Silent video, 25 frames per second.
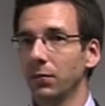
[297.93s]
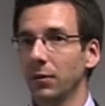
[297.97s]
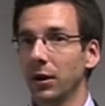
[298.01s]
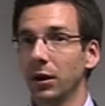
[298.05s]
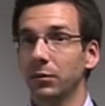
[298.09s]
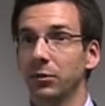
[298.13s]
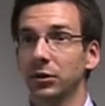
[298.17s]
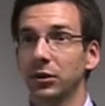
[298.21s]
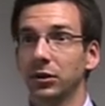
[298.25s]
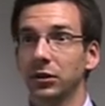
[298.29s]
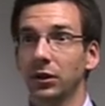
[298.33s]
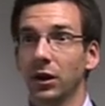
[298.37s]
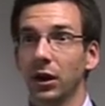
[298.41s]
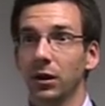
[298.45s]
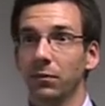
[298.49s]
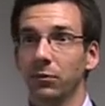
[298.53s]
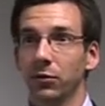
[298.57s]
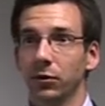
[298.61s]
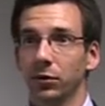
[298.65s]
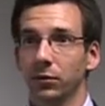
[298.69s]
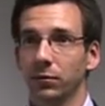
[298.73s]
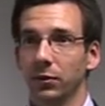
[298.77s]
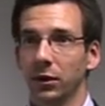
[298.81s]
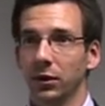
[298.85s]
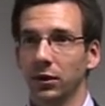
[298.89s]
how much time
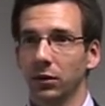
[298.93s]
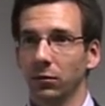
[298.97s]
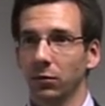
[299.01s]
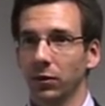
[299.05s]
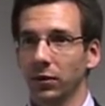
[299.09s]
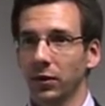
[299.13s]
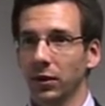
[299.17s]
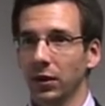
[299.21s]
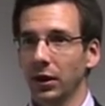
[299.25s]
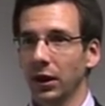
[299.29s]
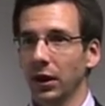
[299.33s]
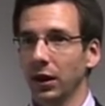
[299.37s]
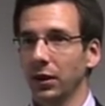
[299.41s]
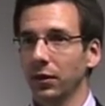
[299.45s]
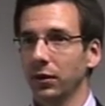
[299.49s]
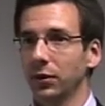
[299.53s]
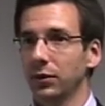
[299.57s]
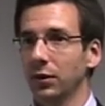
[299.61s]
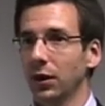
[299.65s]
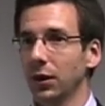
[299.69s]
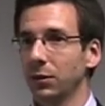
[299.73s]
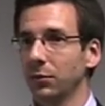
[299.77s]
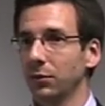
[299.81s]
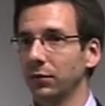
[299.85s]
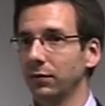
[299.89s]
they're spending with the ad, the
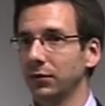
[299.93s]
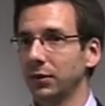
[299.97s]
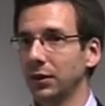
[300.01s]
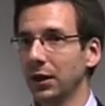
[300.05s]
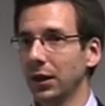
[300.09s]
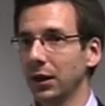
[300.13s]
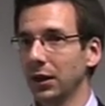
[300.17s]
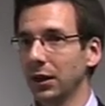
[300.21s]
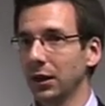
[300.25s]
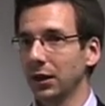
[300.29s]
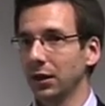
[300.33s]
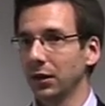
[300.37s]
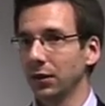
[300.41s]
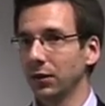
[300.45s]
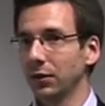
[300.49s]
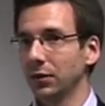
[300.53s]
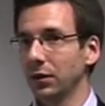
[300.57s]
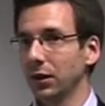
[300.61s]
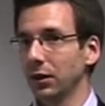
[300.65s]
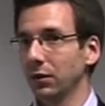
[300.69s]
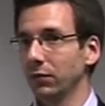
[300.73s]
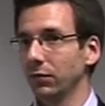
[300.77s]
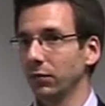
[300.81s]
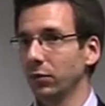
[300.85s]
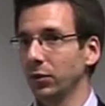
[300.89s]
time of day, the
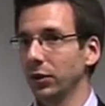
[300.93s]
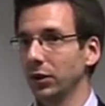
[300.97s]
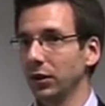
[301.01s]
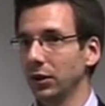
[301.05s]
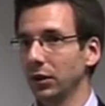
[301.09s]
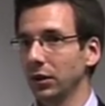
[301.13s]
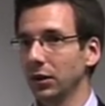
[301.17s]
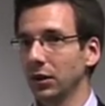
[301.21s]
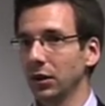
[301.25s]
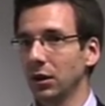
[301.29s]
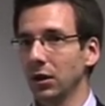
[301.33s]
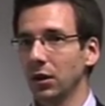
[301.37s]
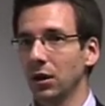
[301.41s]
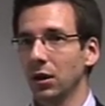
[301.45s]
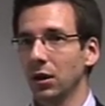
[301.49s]
day of week,